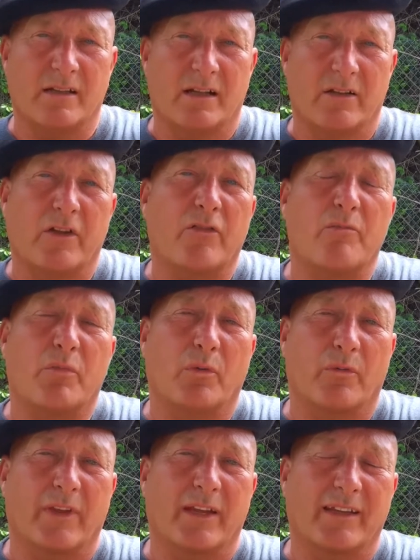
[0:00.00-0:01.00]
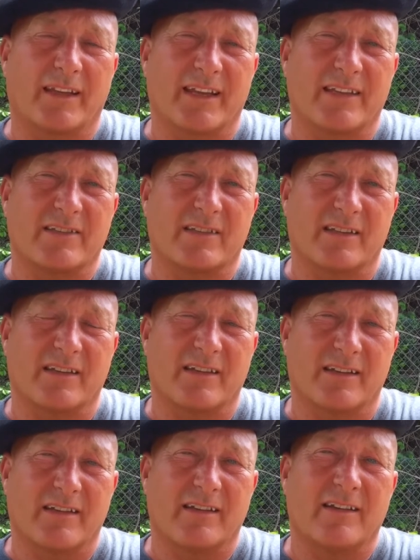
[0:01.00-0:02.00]
Another important thing is
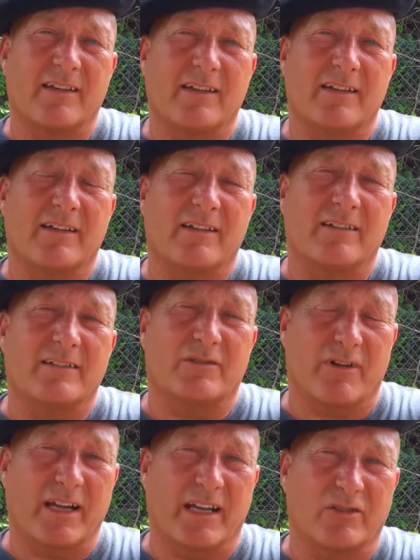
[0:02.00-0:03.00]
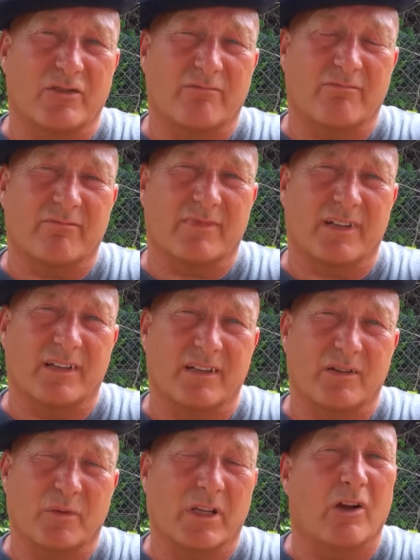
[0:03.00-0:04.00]
drainage.
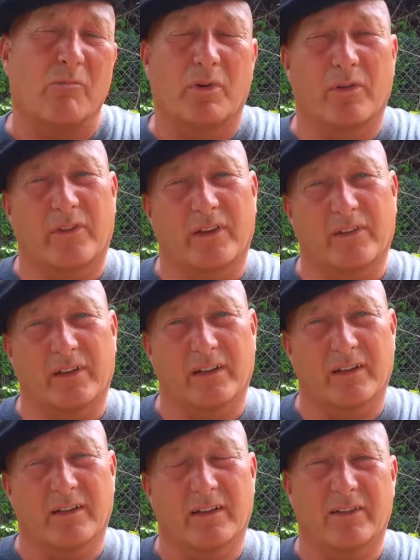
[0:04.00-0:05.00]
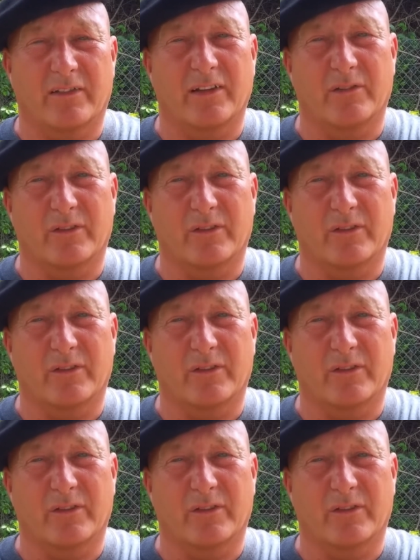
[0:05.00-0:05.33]
we can't put things in a sealed